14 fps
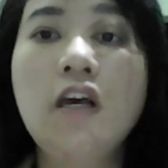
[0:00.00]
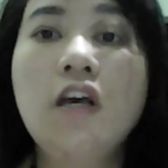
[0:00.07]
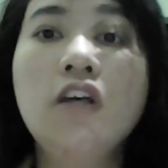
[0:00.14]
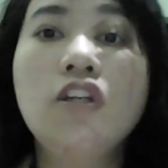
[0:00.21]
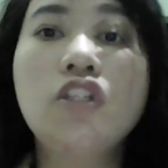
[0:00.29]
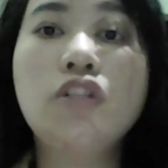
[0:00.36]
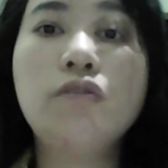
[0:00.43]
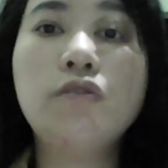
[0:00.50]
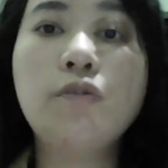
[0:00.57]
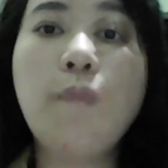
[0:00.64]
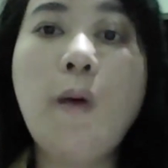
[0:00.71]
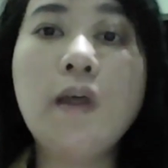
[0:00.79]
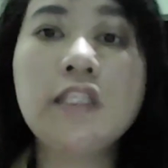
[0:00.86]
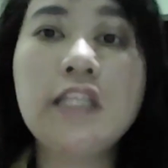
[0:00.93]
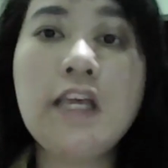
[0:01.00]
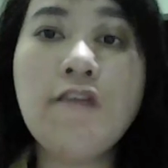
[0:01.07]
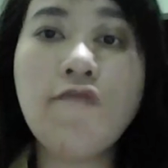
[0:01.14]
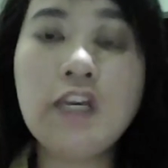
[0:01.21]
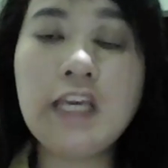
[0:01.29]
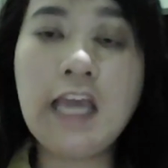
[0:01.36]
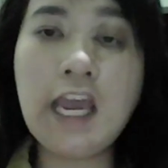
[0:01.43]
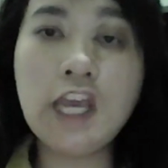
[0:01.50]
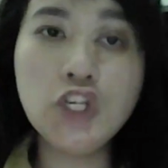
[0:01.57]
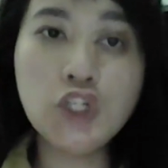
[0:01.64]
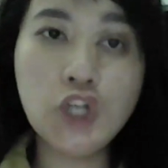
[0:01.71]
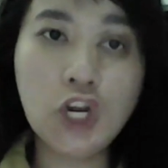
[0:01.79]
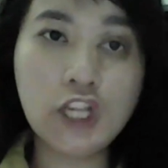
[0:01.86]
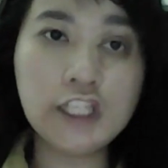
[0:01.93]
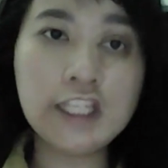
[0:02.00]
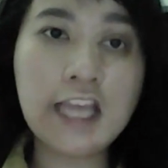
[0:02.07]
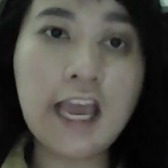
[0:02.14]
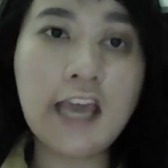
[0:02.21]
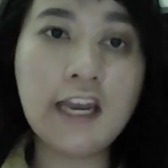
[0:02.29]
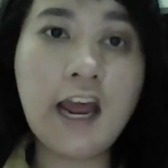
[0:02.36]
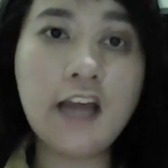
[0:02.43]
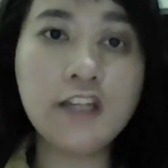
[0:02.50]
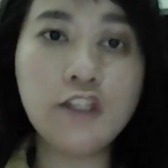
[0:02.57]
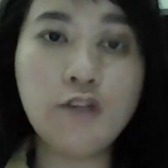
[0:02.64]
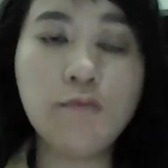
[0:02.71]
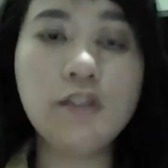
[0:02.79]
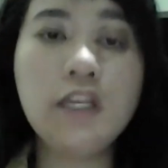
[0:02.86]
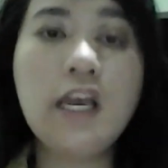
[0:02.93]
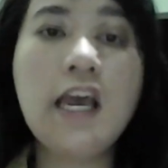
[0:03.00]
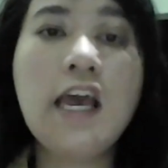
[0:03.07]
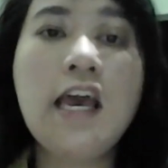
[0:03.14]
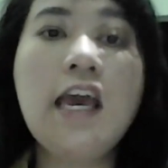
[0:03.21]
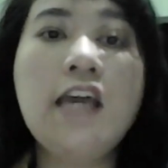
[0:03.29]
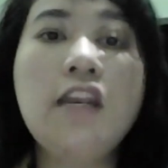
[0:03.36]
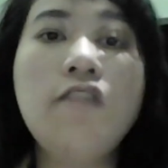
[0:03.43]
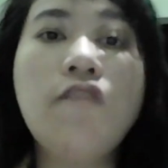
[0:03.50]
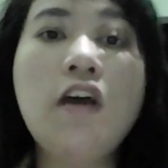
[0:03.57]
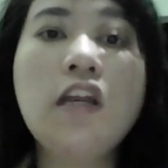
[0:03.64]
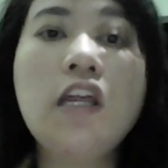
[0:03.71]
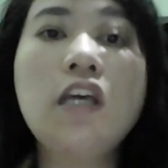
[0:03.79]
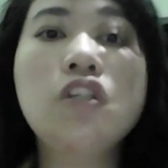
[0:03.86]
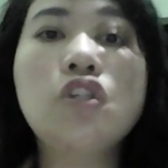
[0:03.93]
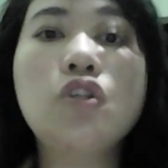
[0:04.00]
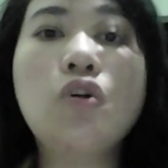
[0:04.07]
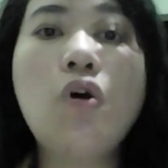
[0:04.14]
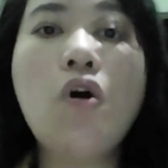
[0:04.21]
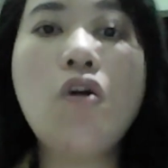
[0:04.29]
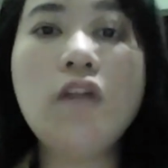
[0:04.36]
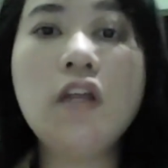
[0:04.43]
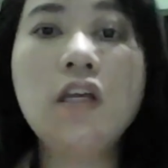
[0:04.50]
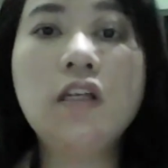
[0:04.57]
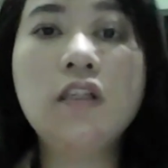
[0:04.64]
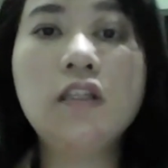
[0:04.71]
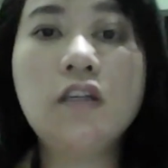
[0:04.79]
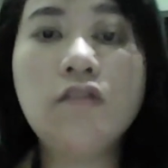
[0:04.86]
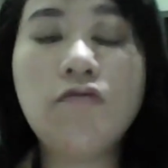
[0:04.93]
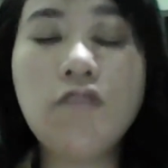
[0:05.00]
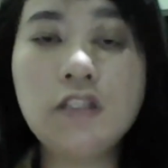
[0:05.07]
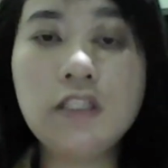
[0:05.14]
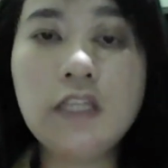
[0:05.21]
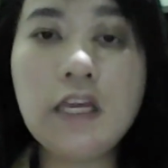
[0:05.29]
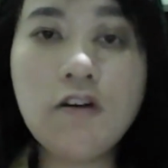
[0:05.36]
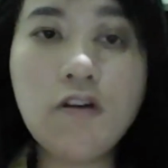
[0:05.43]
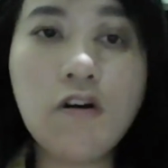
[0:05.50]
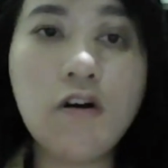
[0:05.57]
specifications and items, and defining scoring criteria.